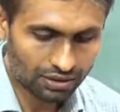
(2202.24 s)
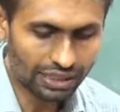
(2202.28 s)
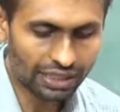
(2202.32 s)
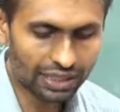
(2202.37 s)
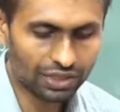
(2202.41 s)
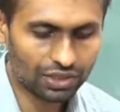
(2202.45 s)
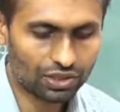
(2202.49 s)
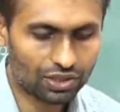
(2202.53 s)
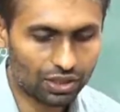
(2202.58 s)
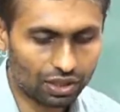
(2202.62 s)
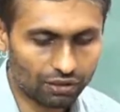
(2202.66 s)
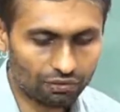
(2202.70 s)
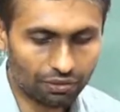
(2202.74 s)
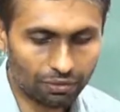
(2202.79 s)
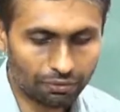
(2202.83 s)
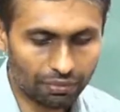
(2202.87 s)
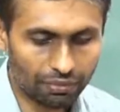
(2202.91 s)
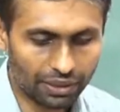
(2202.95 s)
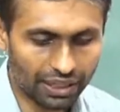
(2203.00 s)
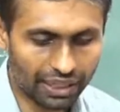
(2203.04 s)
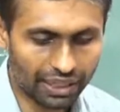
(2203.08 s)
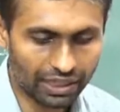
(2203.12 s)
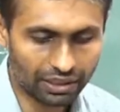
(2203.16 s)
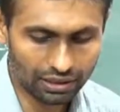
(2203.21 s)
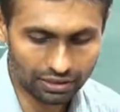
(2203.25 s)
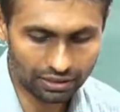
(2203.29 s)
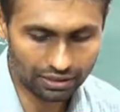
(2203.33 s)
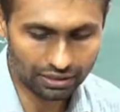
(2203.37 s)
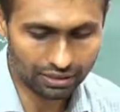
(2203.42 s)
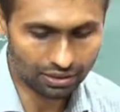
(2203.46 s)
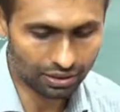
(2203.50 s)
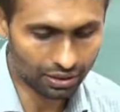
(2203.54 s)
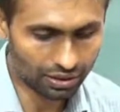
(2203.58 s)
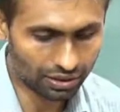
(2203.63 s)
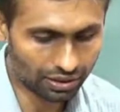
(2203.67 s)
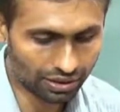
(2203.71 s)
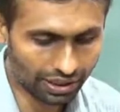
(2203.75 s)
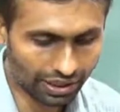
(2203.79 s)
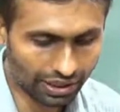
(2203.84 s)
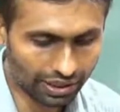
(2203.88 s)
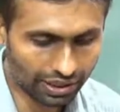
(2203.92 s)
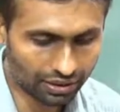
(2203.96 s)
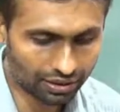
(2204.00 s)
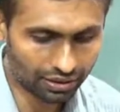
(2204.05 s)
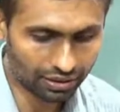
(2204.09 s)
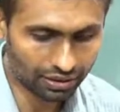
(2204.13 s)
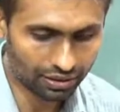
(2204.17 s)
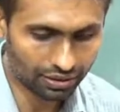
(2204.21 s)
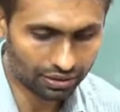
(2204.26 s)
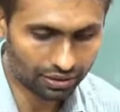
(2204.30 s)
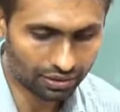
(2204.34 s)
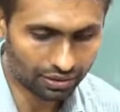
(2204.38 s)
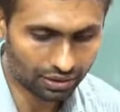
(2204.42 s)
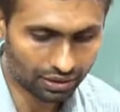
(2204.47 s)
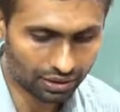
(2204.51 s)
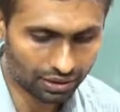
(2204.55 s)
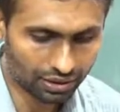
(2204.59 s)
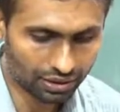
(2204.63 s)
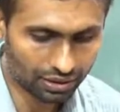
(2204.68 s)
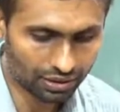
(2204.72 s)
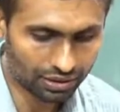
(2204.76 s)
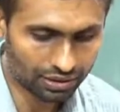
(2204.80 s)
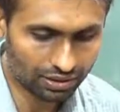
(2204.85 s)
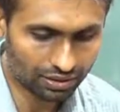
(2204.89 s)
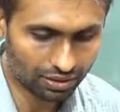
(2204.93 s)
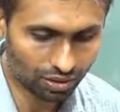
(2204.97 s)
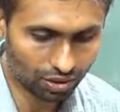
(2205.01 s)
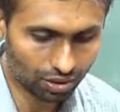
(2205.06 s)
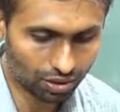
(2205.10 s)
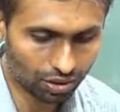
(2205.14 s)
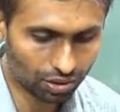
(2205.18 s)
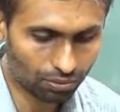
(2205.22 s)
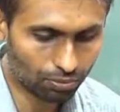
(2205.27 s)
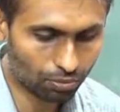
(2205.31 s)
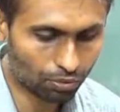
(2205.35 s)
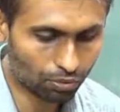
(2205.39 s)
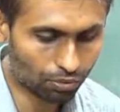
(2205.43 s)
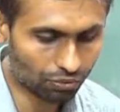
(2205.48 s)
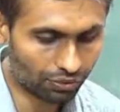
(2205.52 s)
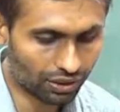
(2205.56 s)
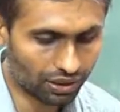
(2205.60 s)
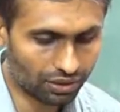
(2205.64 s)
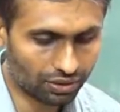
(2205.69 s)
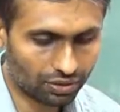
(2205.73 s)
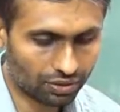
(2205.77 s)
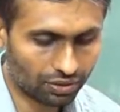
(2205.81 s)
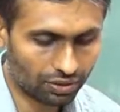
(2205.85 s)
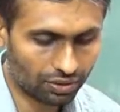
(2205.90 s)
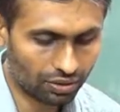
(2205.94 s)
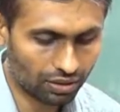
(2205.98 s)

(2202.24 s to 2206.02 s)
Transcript: select star from director. These are all the directors and these are all the movies.